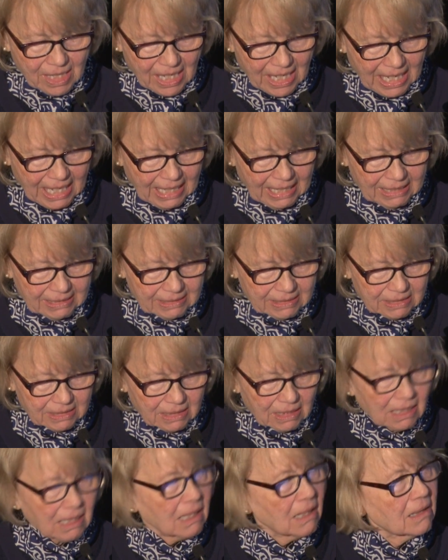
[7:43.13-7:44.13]
and
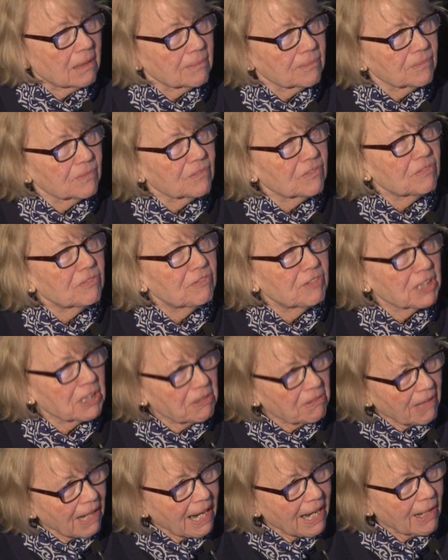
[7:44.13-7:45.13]

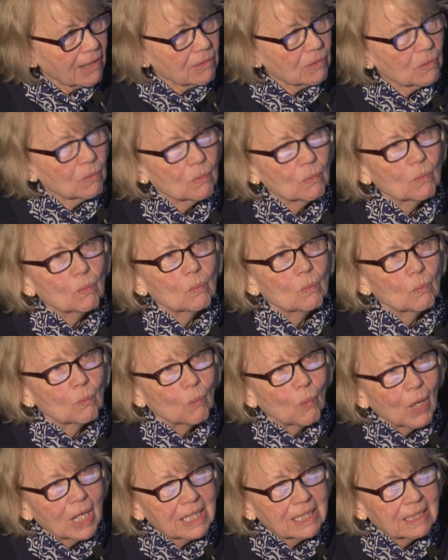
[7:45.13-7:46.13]
figure out
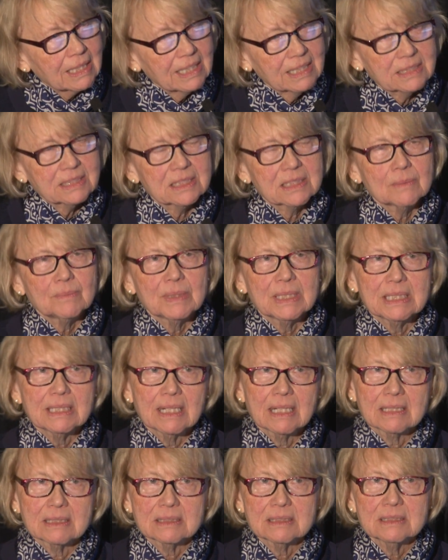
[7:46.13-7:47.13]
what needs to be
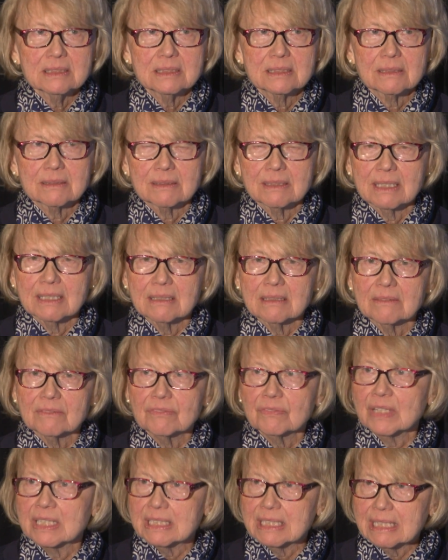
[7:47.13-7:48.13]
done so that
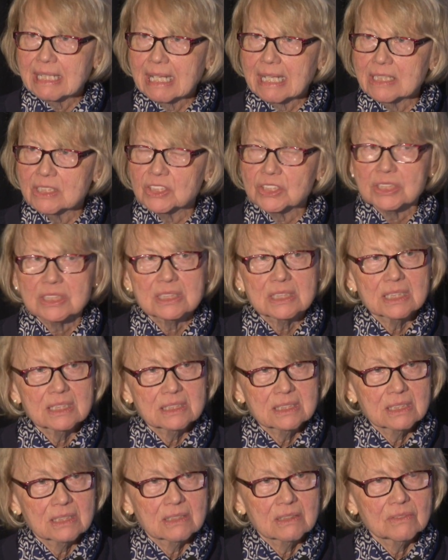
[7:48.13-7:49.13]
funding agencies
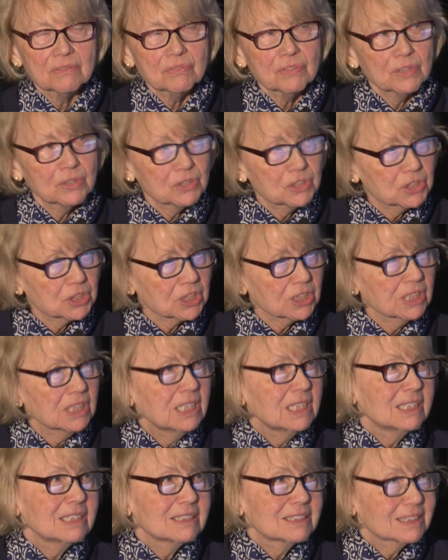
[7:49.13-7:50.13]
in the future,
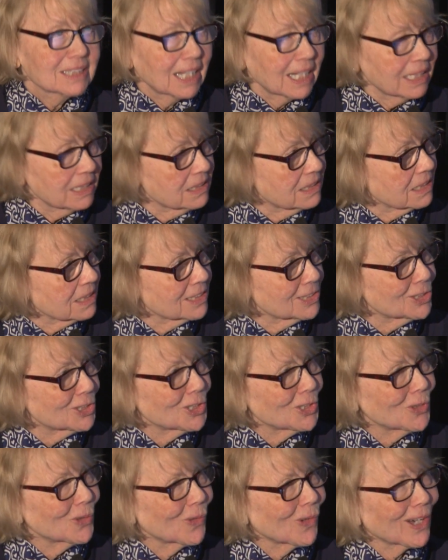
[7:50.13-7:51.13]
scientists
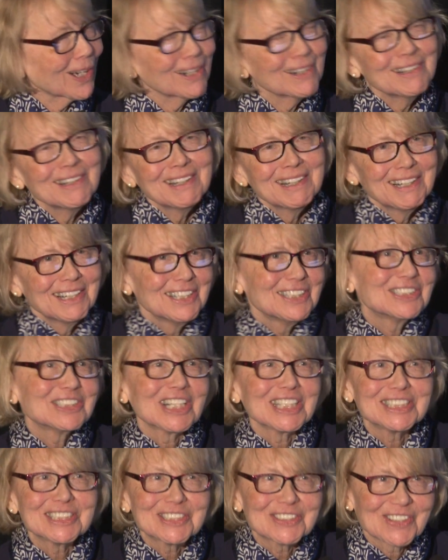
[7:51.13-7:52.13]
who are
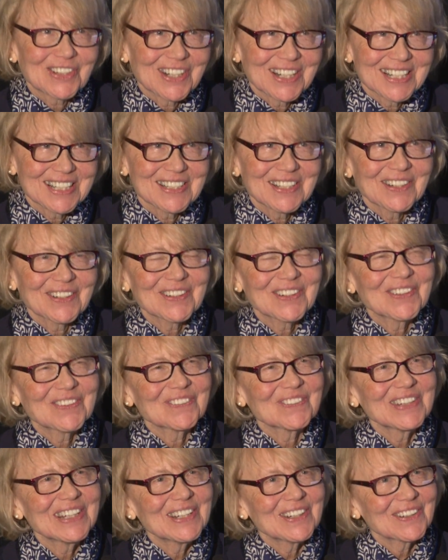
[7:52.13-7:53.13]
just starting their
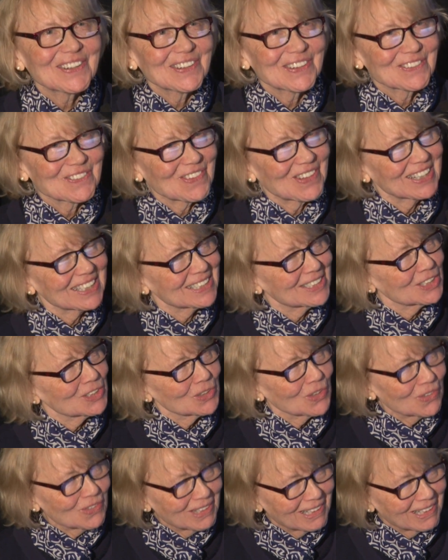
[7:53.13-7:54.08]
career and want to